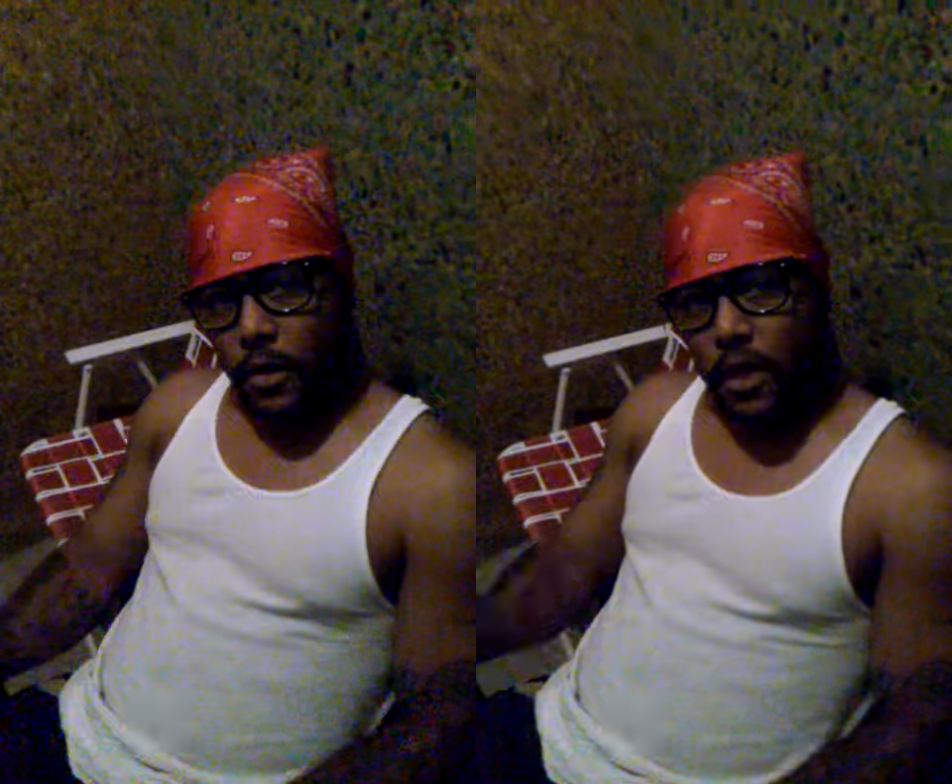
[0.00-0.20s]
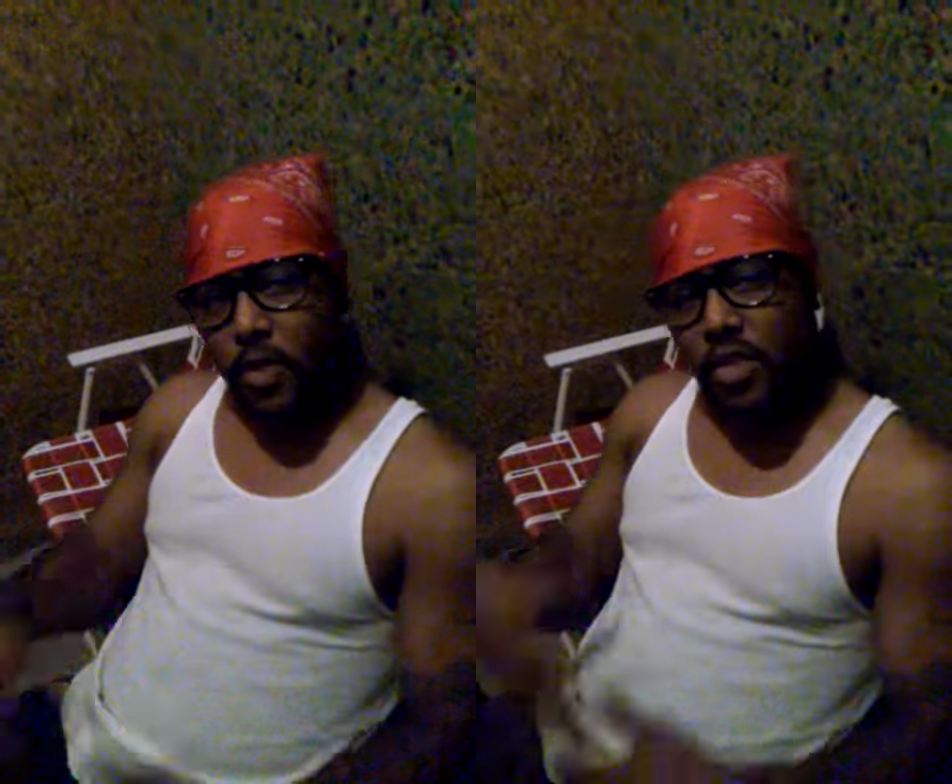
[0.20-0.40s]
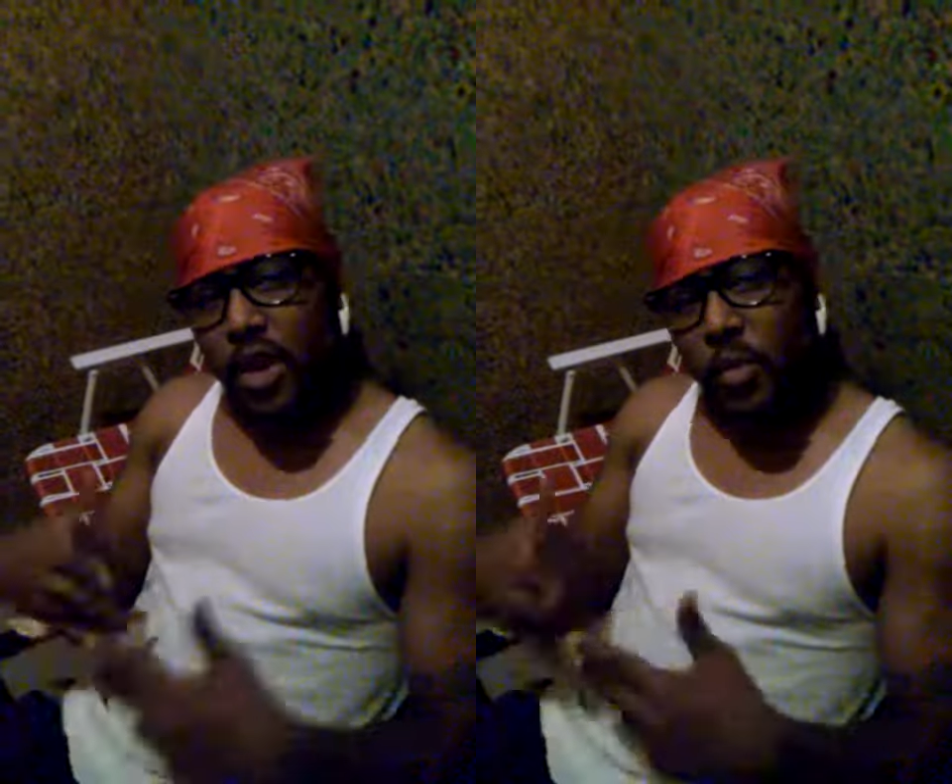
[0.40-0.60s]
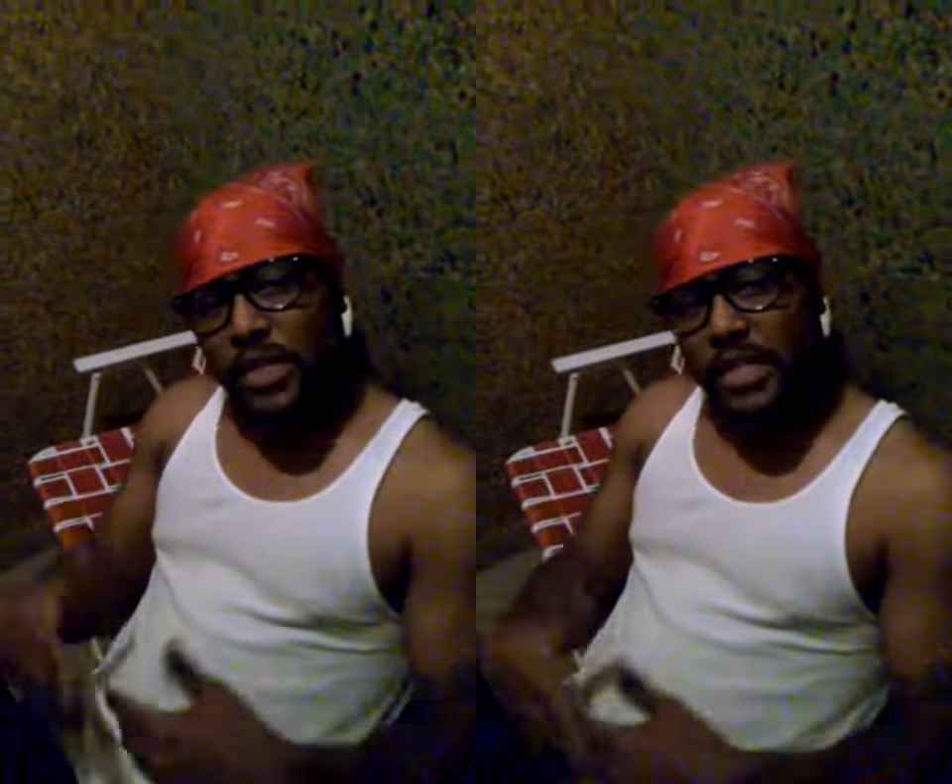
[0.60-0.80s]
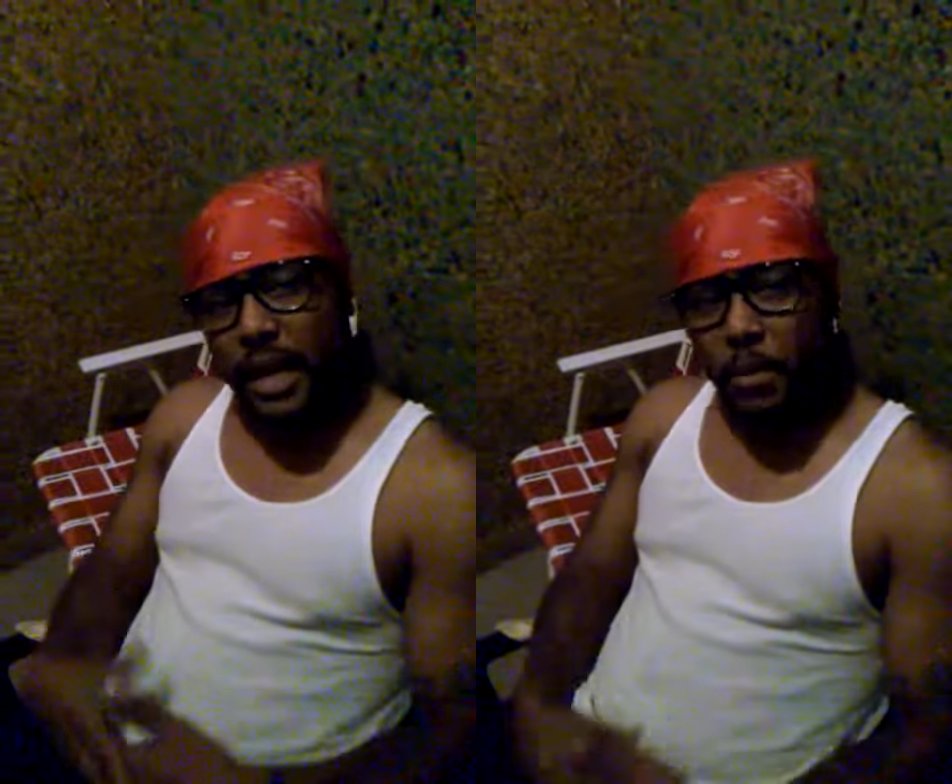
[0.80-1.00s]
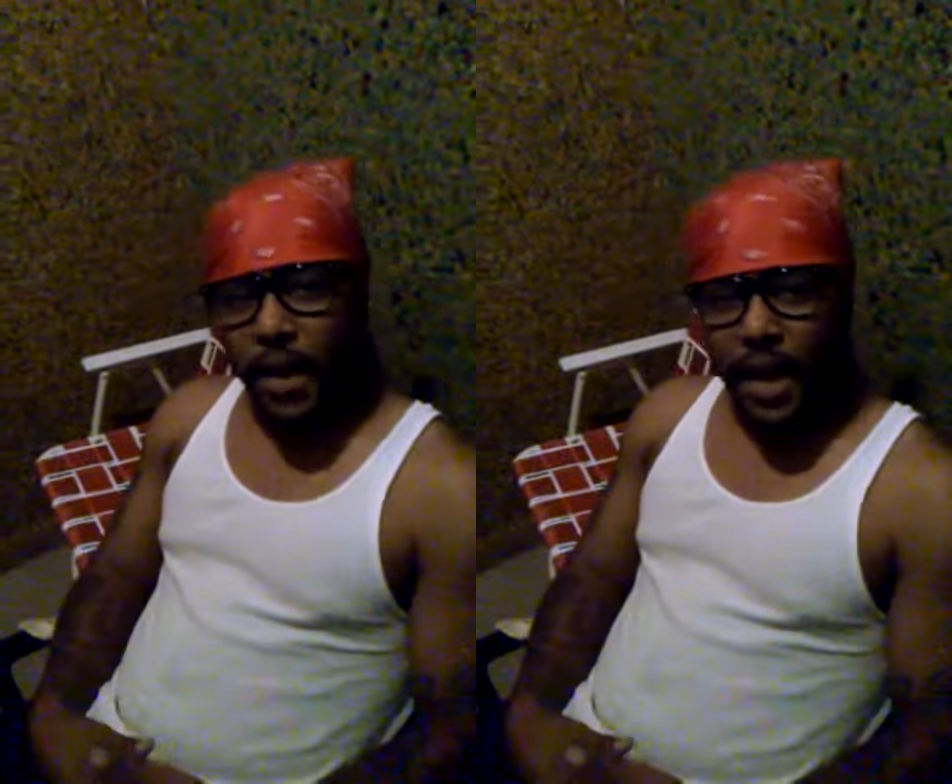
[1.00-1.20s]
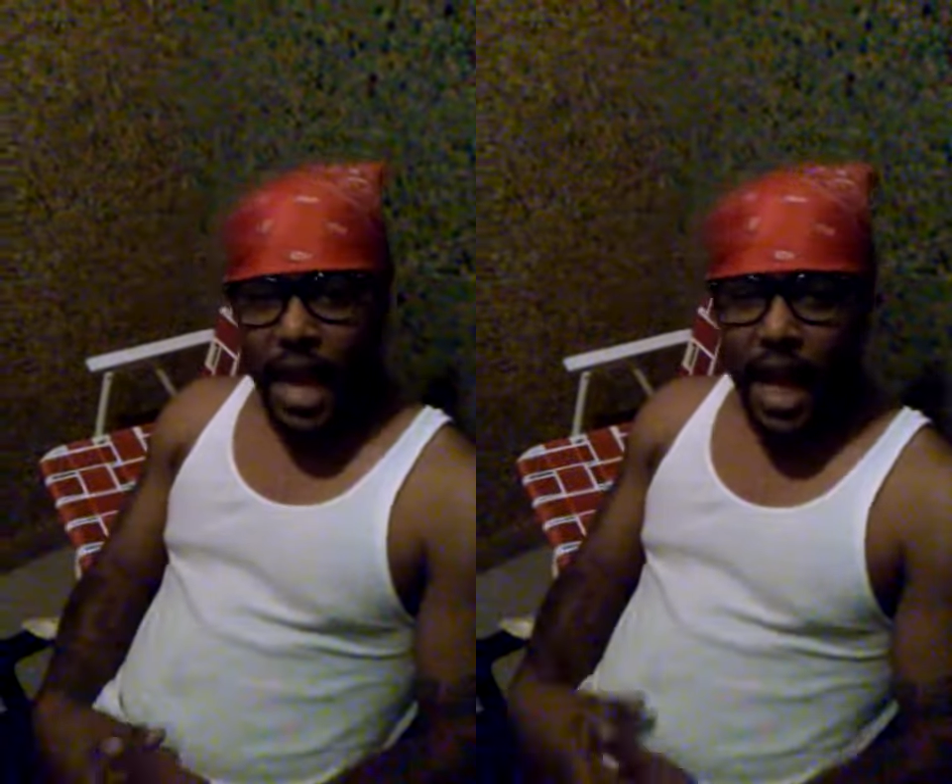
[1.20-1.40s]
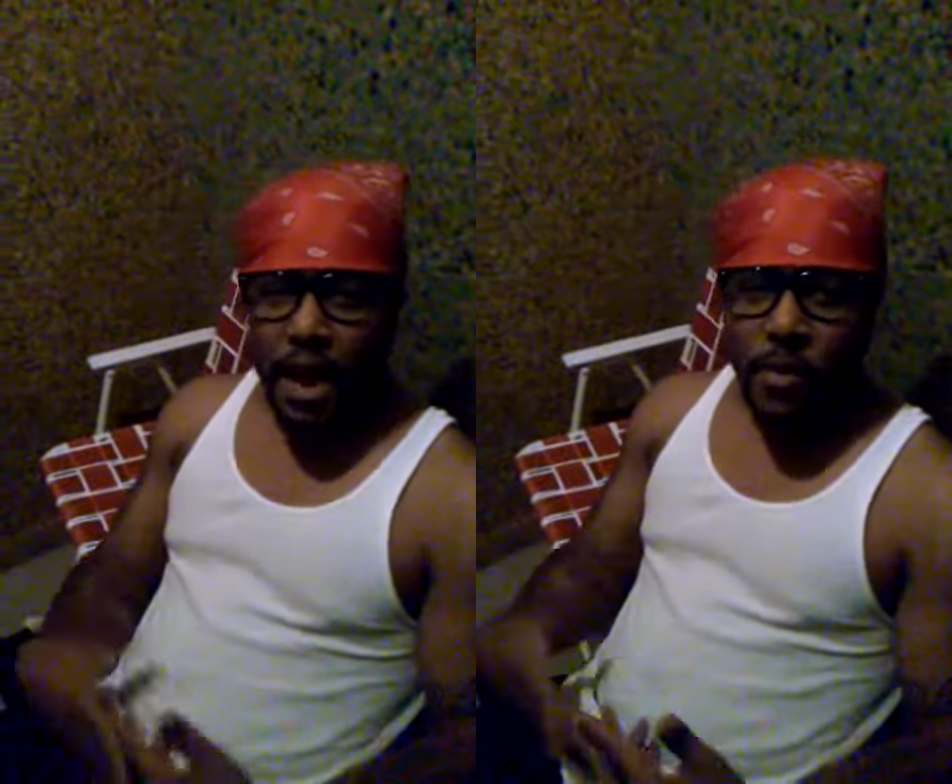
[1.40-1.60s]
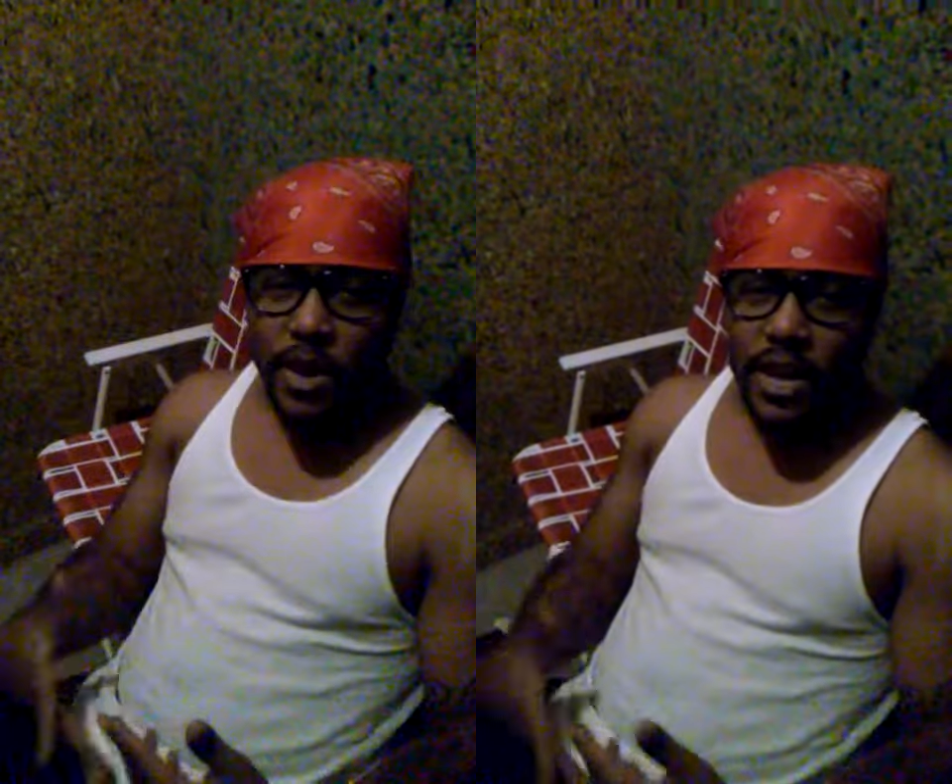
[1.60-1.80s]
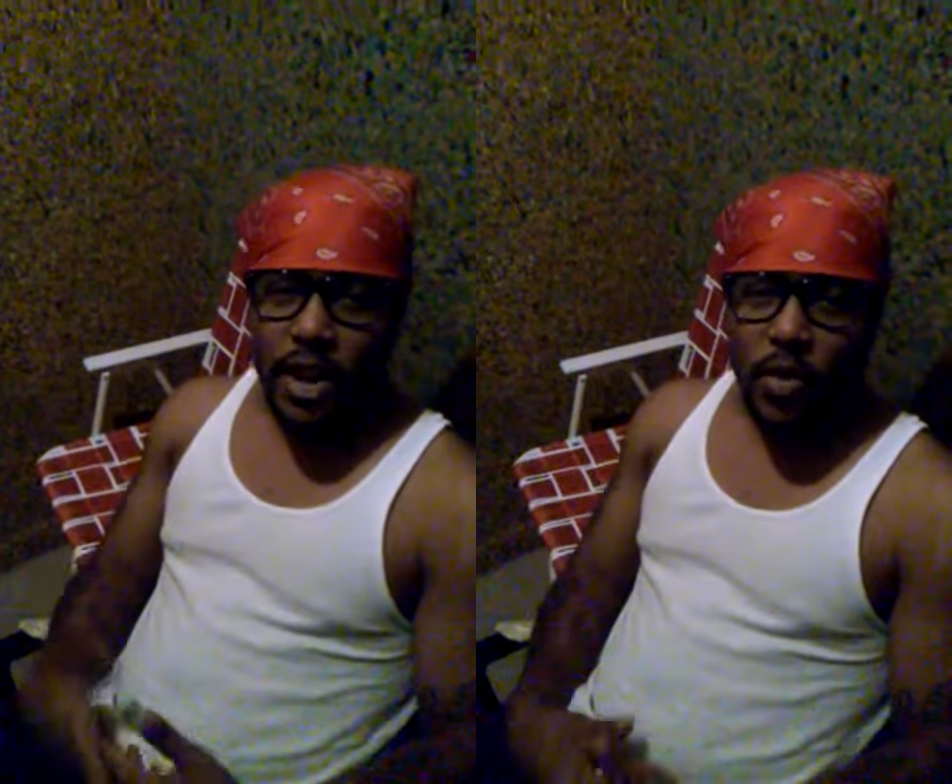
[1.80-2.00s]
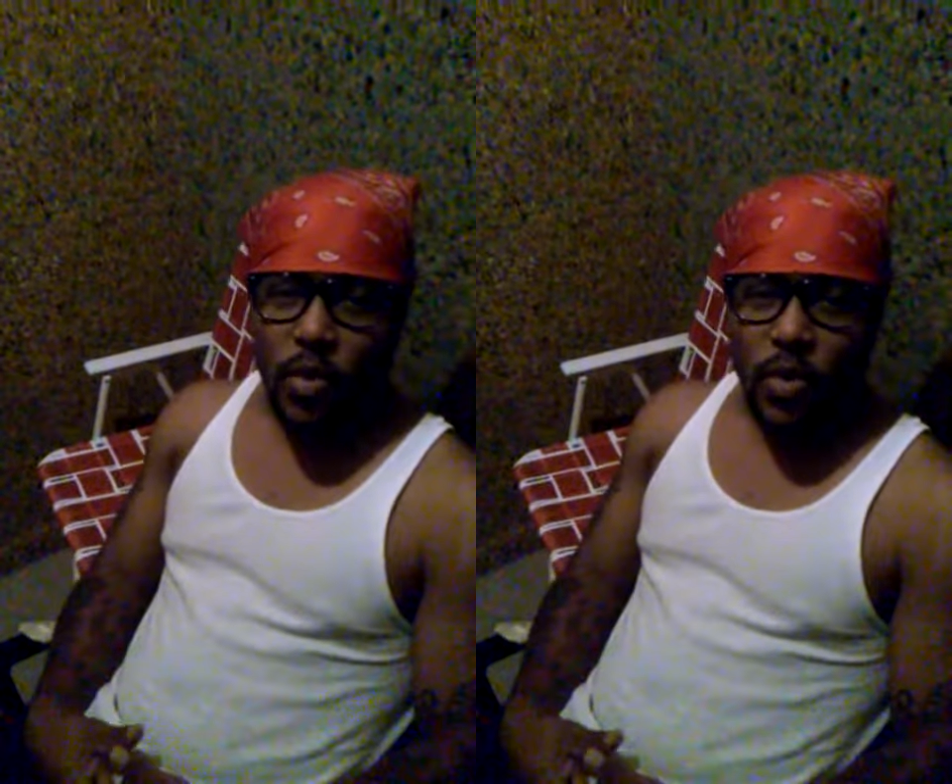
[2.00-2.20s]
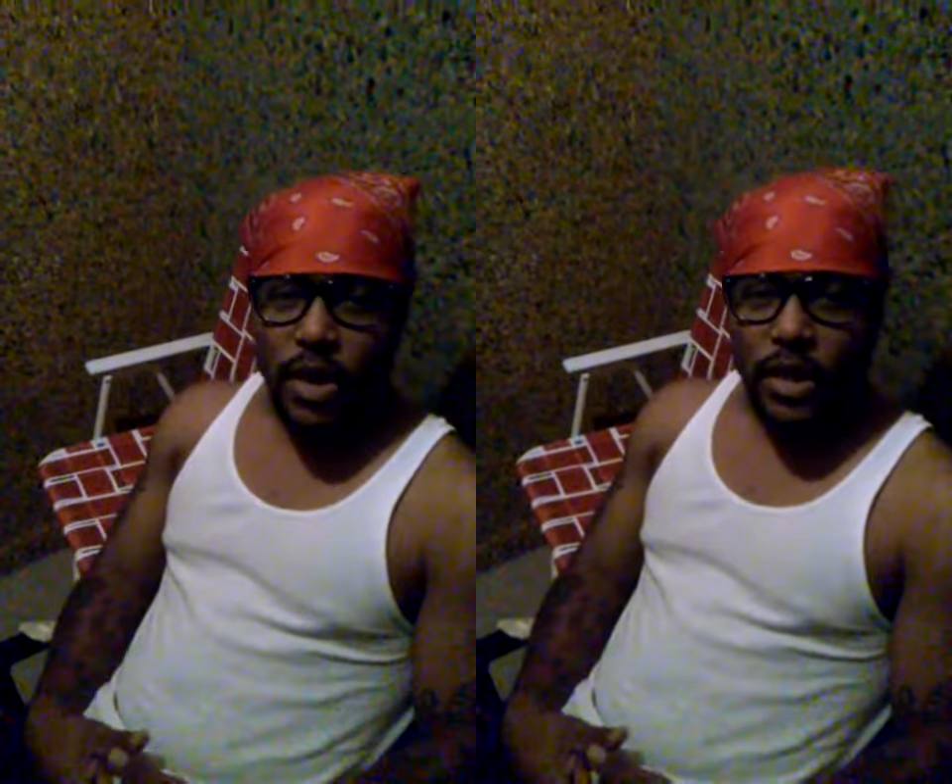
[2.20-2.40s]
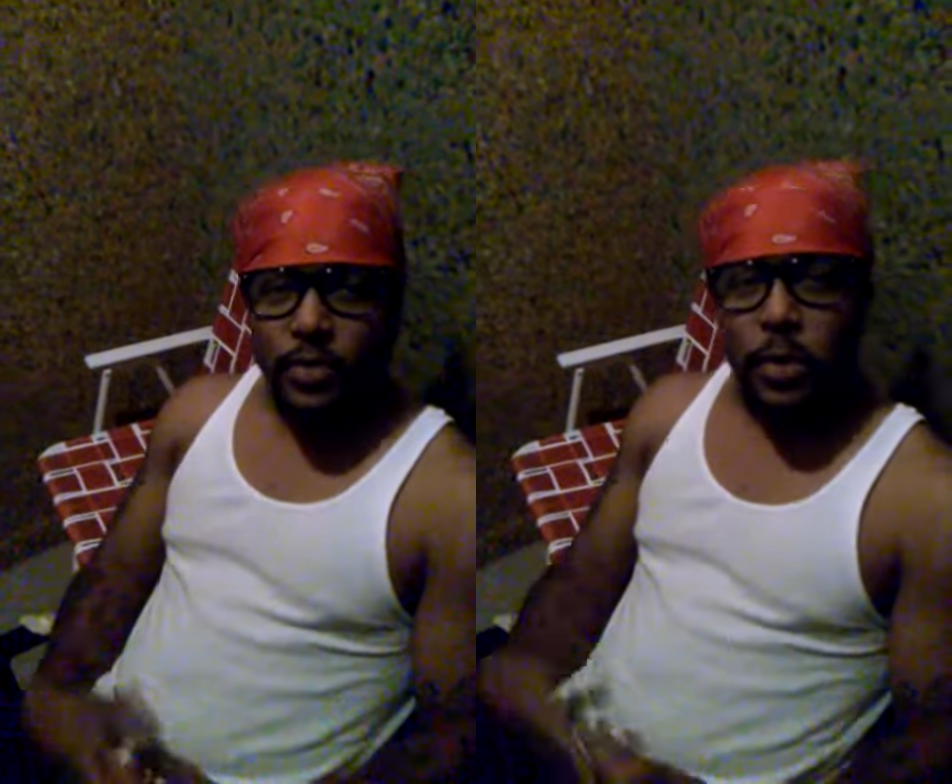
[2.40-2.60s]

Yo, yo, what's up, man? Y'all already know who it is.